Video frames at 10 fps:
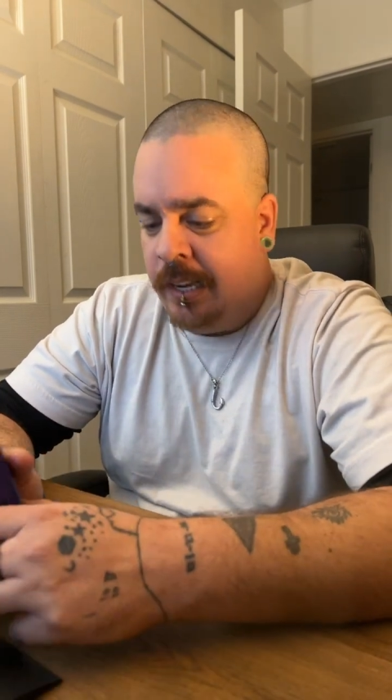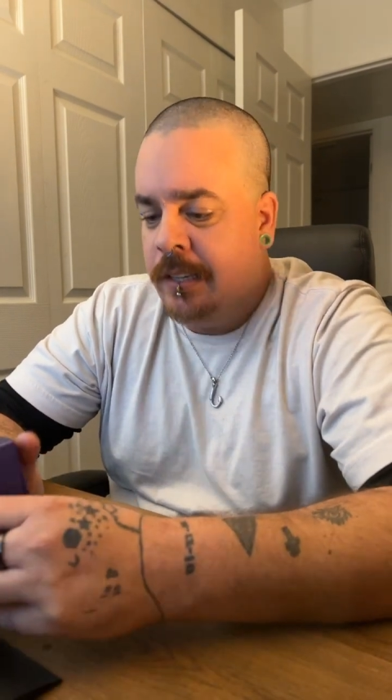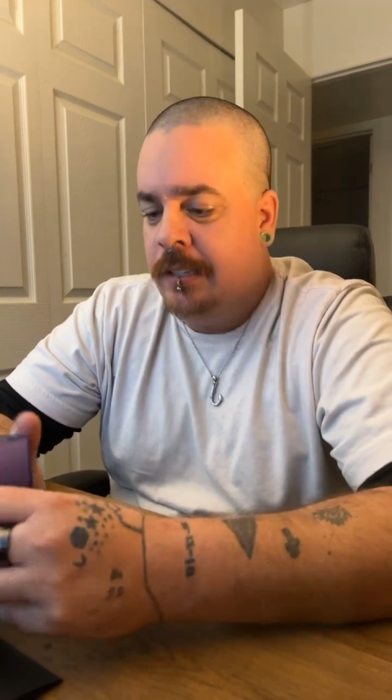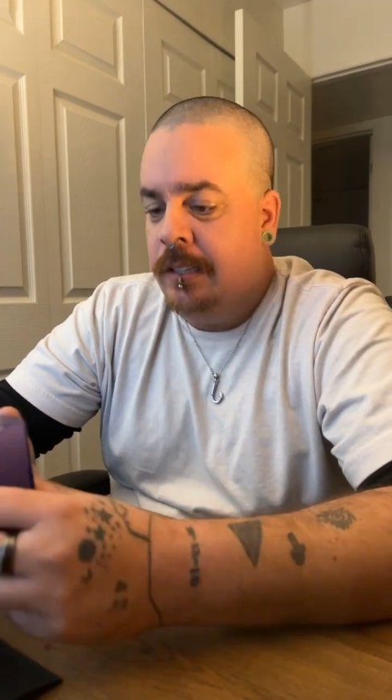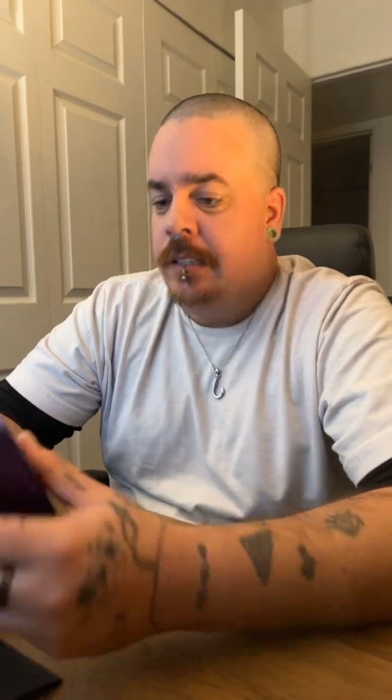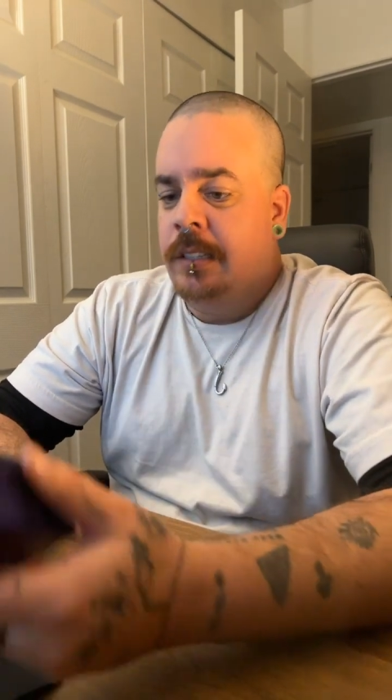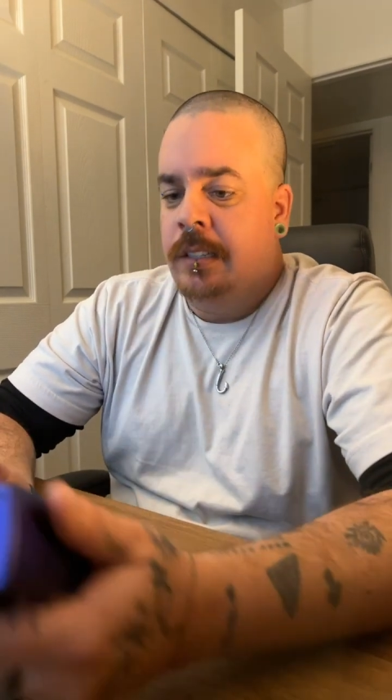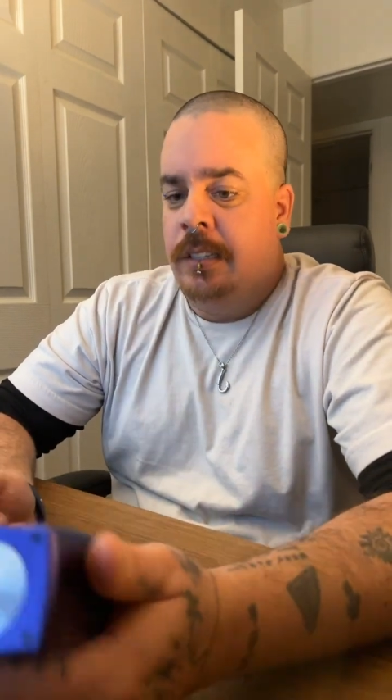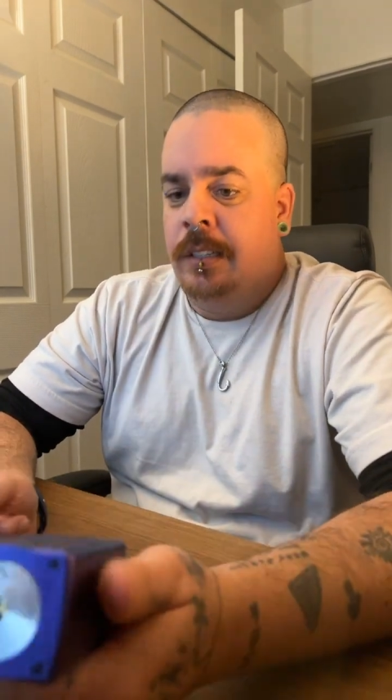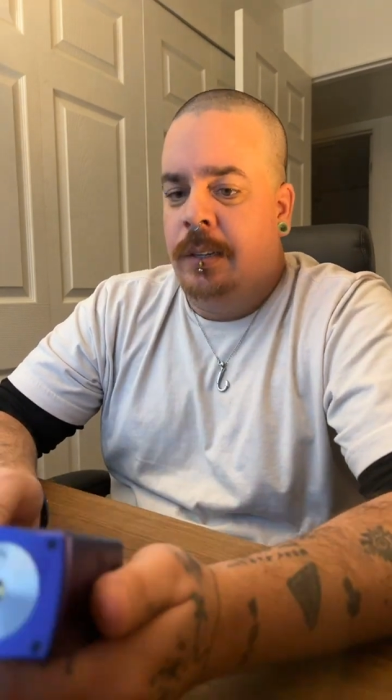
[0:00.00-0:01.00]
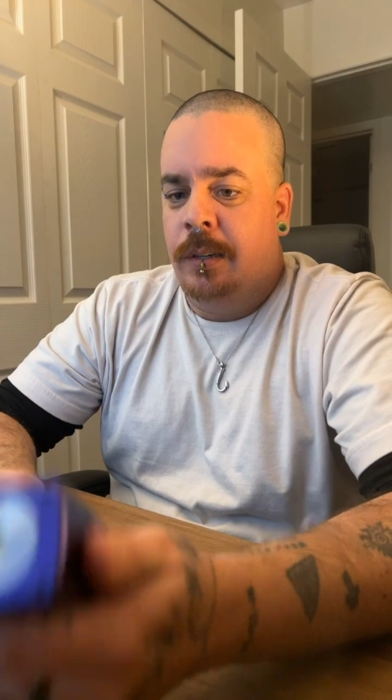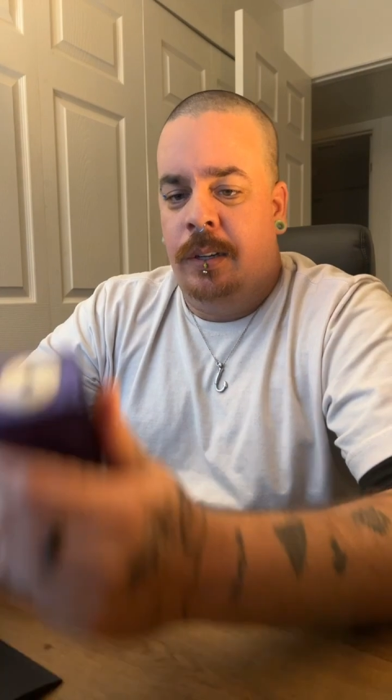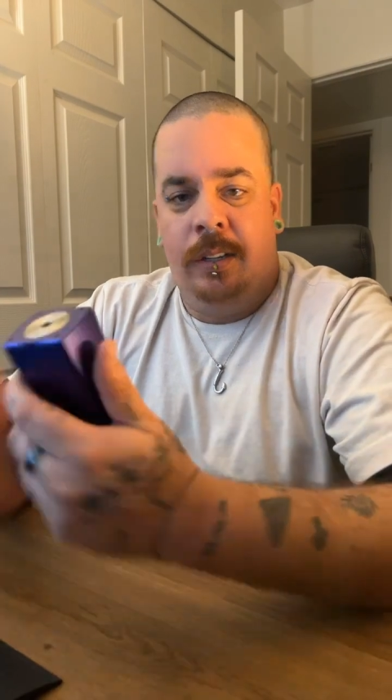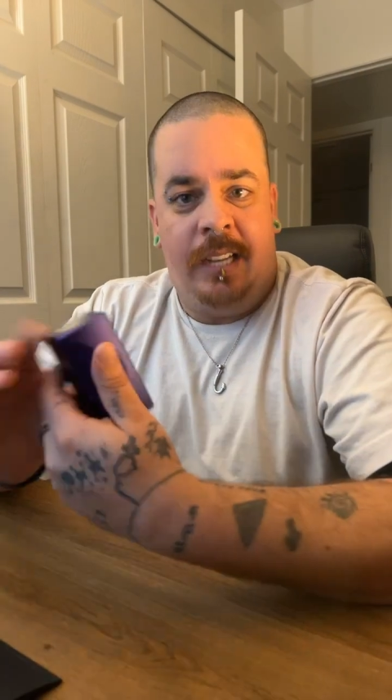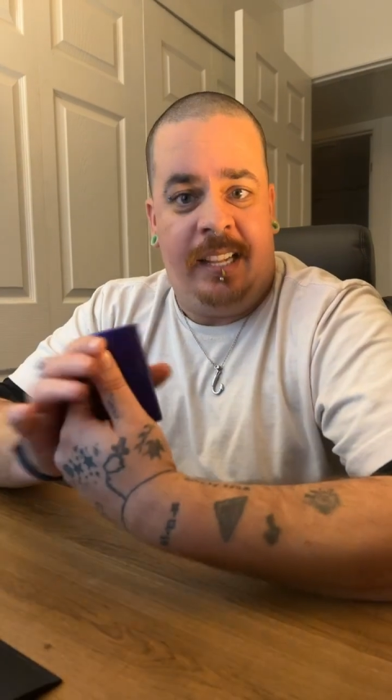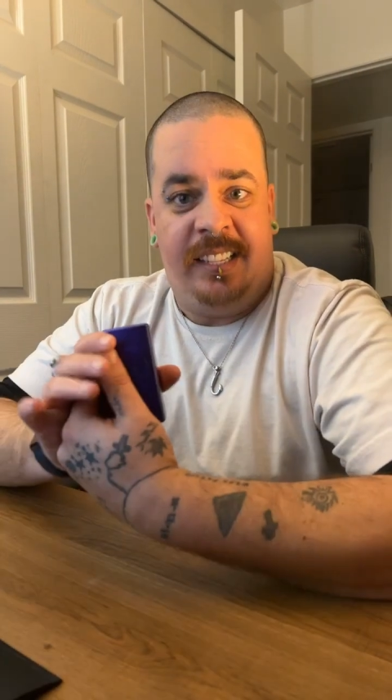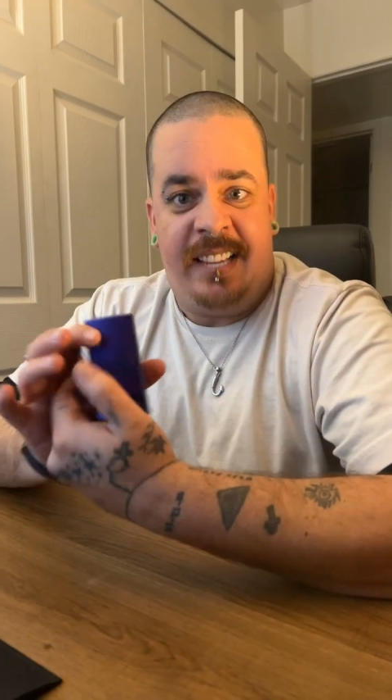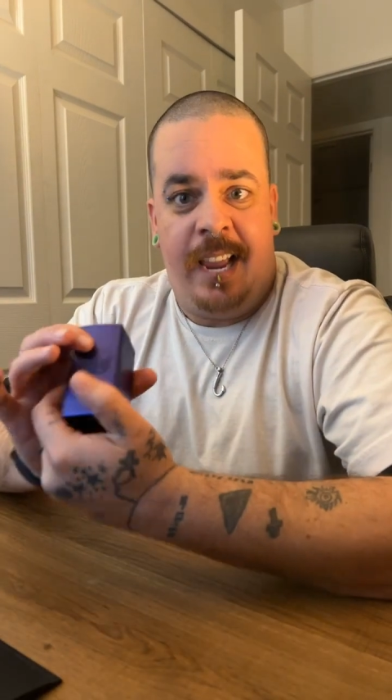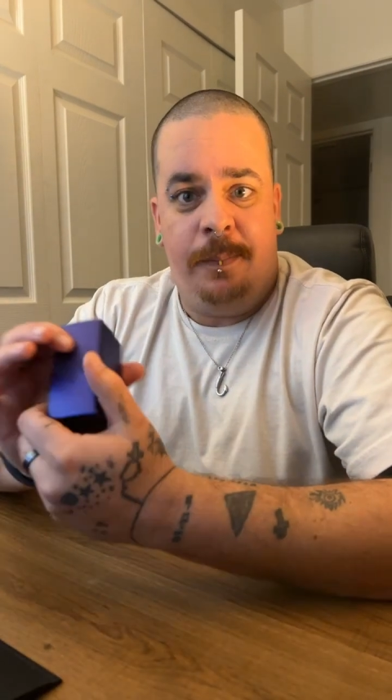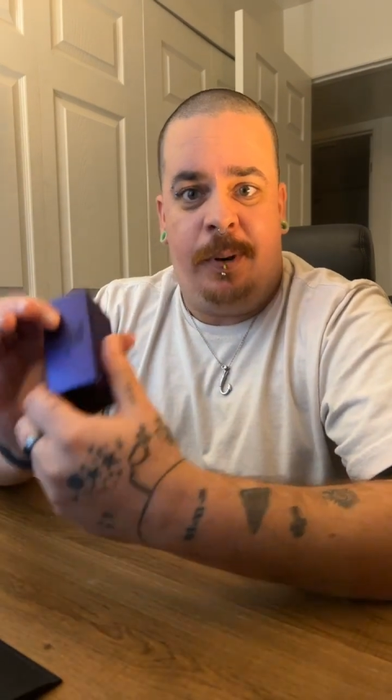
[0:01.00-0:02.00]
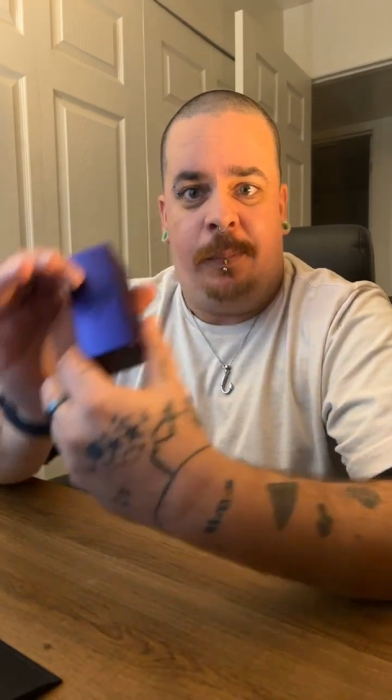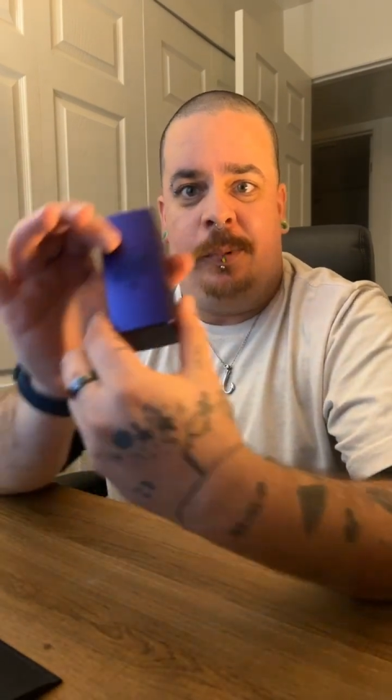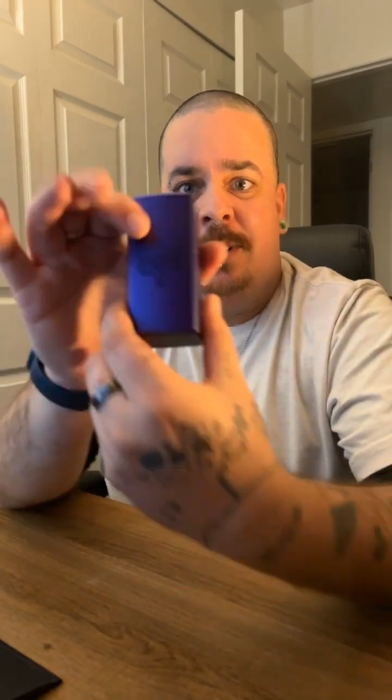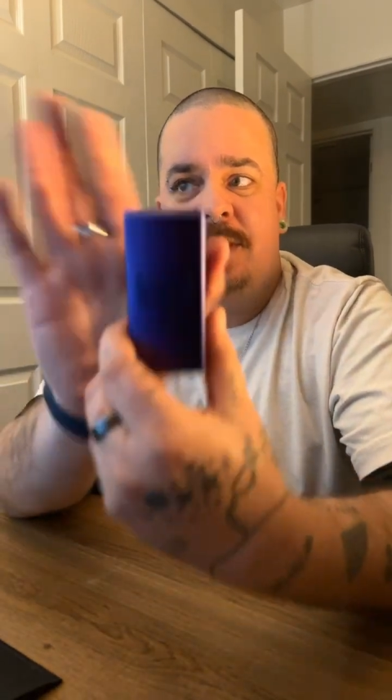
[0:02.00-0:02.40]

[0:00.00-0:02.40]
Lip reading: it. Got the satin purple.